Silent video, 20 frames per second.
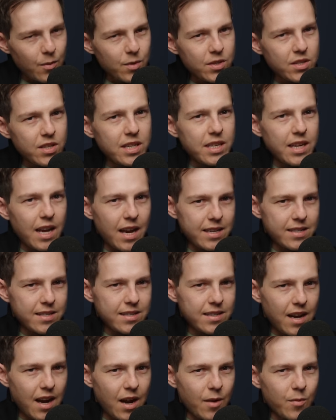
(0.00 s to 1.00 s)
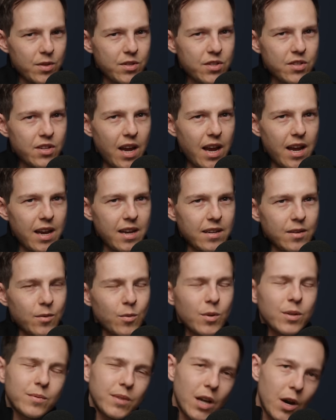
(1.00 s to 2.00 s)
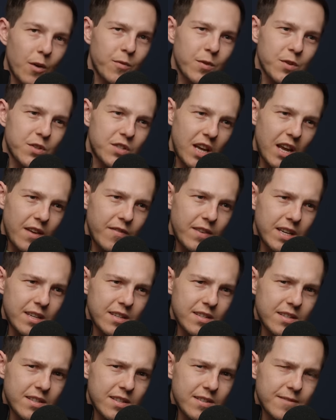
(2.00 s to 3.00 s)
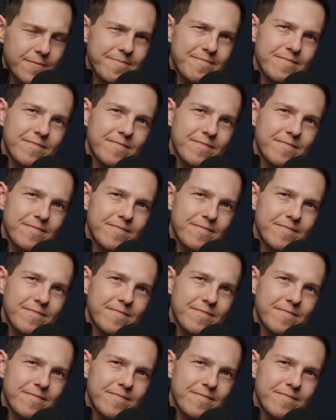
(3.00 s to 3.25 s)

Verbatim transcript: I would say yes. I would say, well, no, for savings,